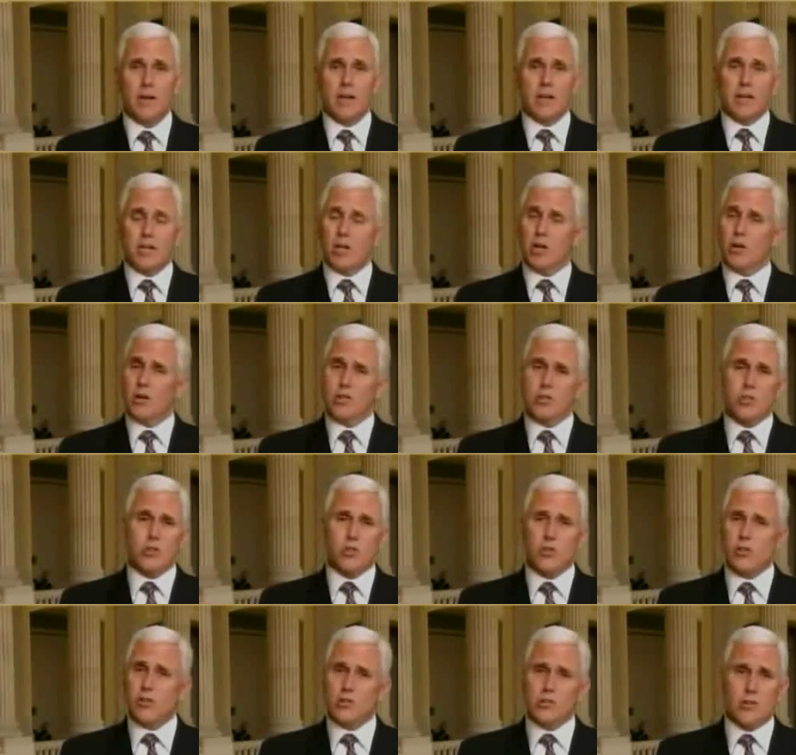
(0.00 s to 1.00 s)
you know, as
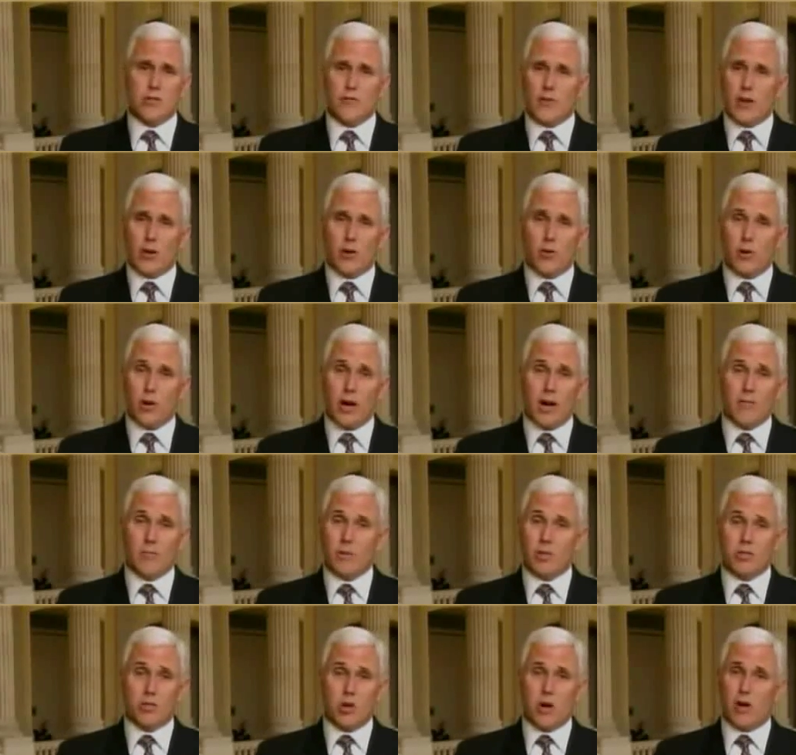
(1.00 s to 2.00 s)
soon as the federal
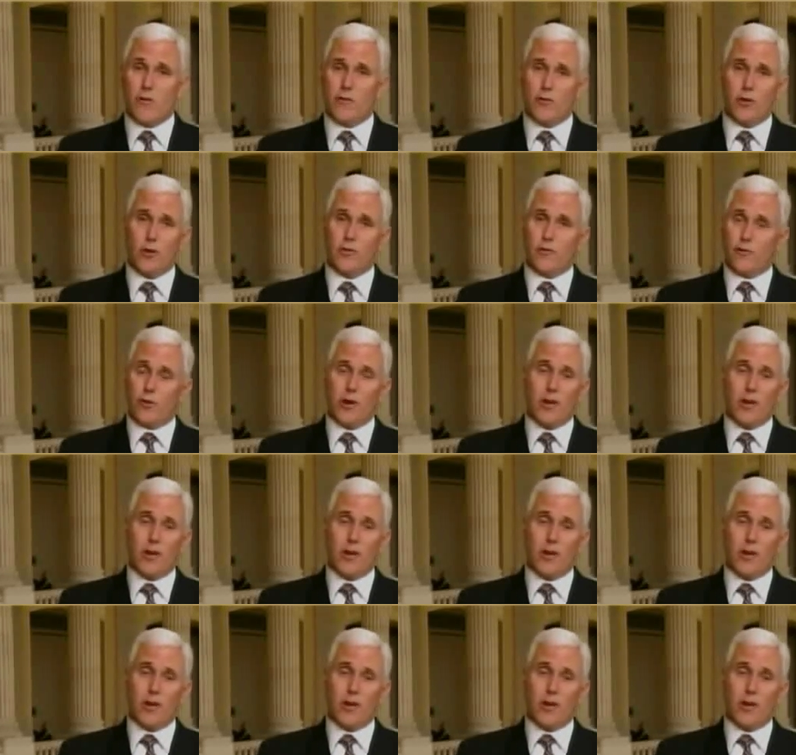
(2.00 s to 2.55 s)
government's offering free